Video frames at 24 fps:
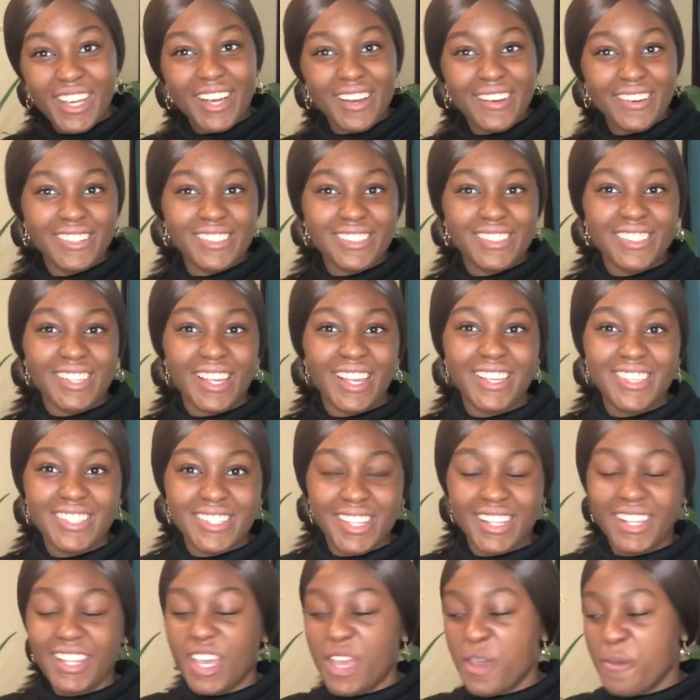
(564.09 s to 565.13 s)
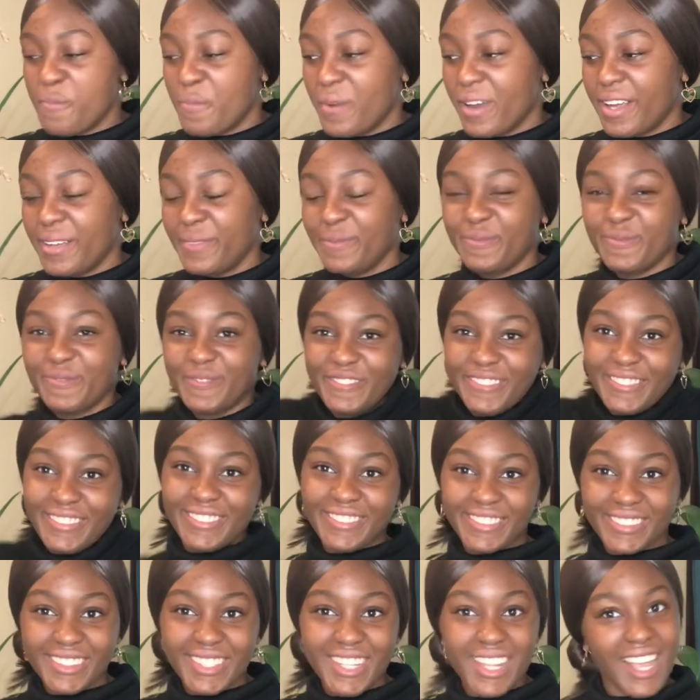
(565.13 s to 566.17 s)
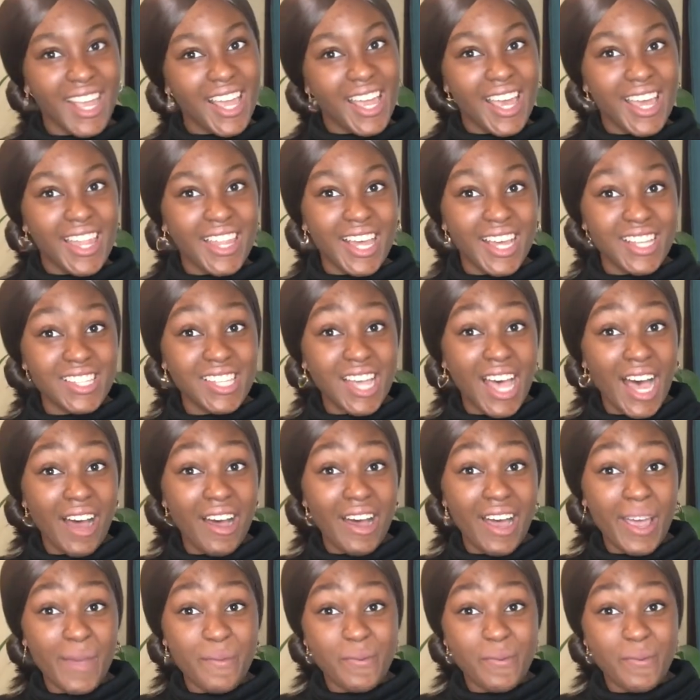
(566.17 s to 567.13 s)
It was like silly, but that's how I